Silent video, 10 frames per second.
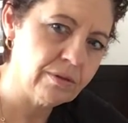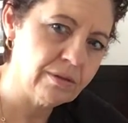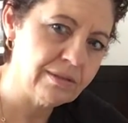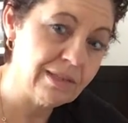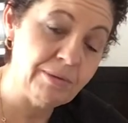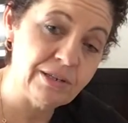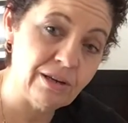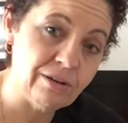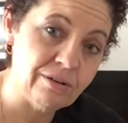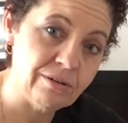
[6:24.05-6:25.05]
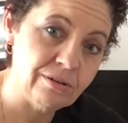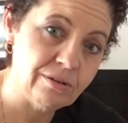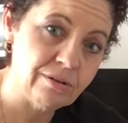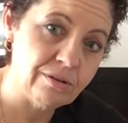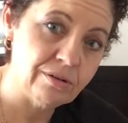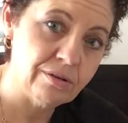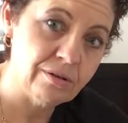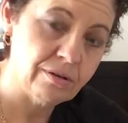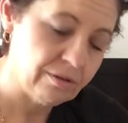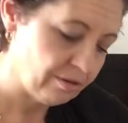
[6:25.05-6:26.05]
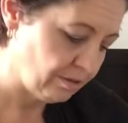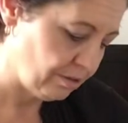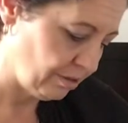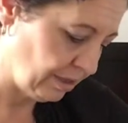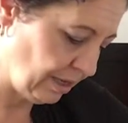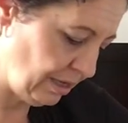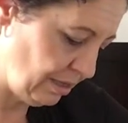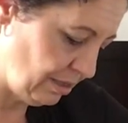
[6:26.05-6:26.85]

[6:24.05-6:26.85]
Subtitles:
semitone. Okay?